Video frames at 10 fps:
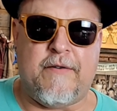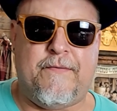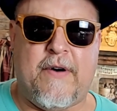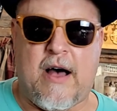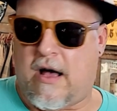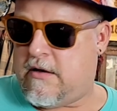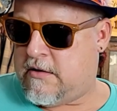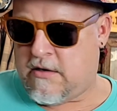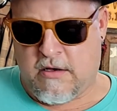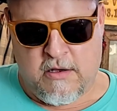of
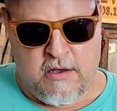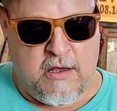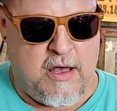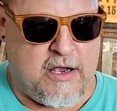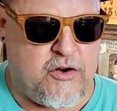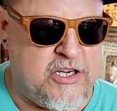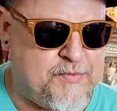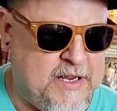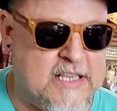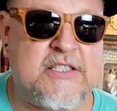
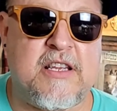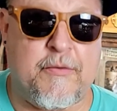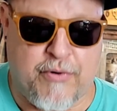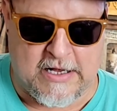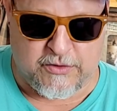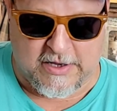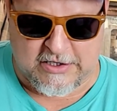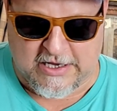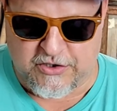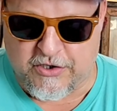crispiness to the pretzel
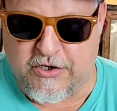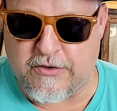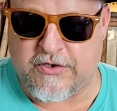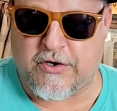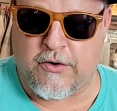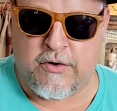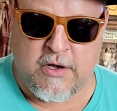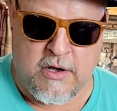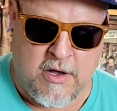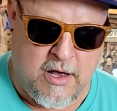as you're used to.
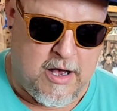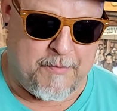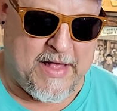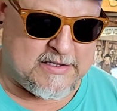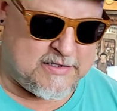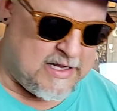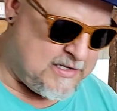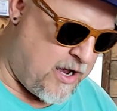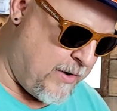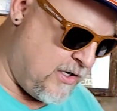
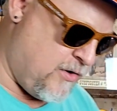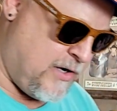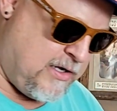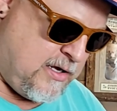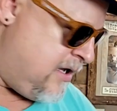That's how we do it.